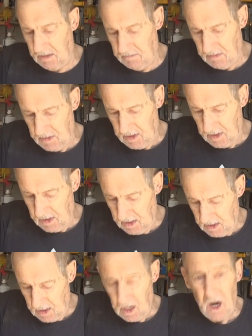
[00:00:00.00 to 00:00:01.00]
I
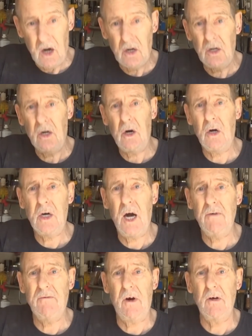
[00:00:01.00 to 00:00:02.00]

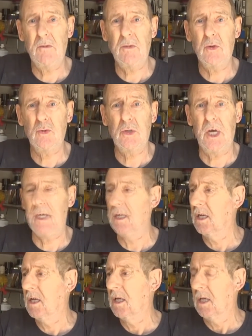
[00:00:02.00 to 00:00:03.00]
can't phone him till 10,
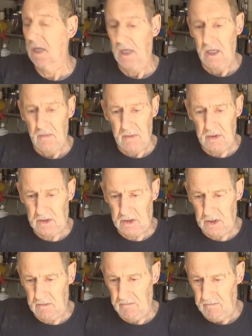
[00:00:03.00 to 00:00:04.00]

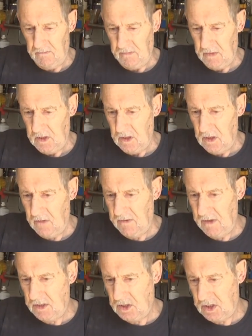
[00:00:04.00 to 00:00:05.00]
but I've
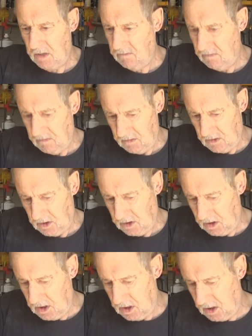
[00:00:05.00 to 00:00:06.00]
had some
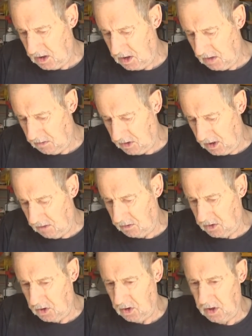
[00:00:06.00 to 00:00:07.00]
stoves
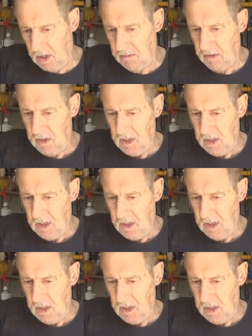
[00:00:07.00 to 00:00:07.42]
turn up.